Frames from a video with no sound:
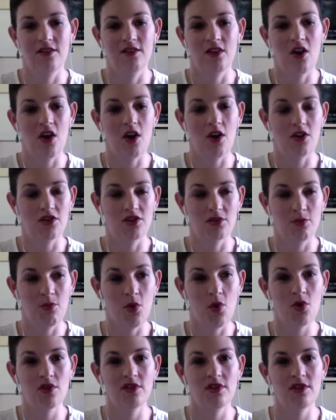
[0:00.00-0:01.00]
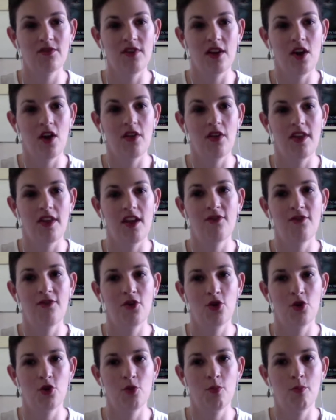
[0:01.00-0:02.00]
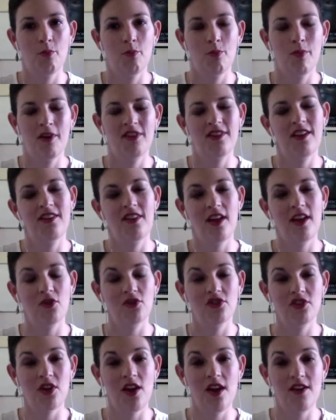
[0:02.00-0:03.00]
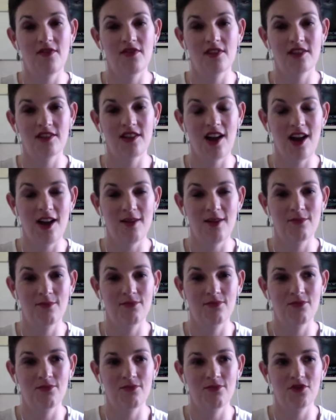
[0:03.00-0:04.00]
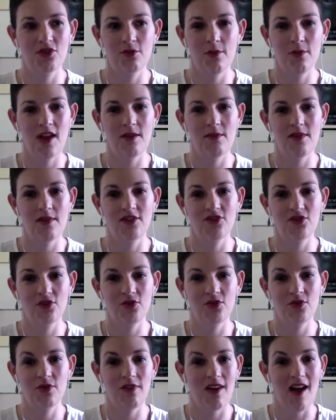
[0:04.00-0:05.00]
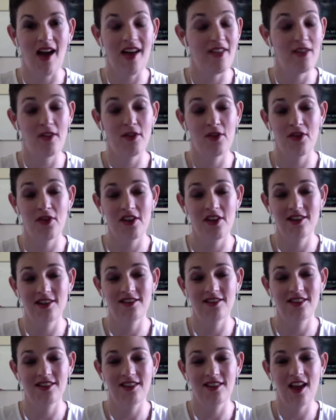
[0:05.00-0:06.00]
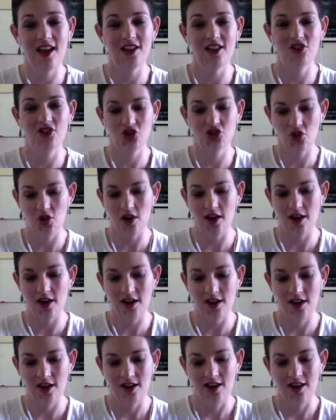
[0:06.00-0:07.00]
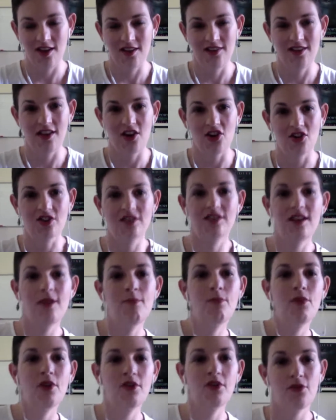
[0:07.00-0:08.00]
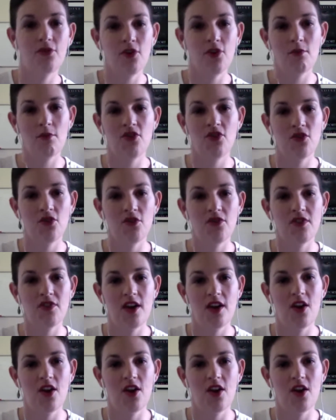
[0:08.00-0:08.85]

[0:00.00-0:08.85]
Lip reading: are supportive and are there for you, but then they also have the time to maybe do other things that they enjoy that are separate from you,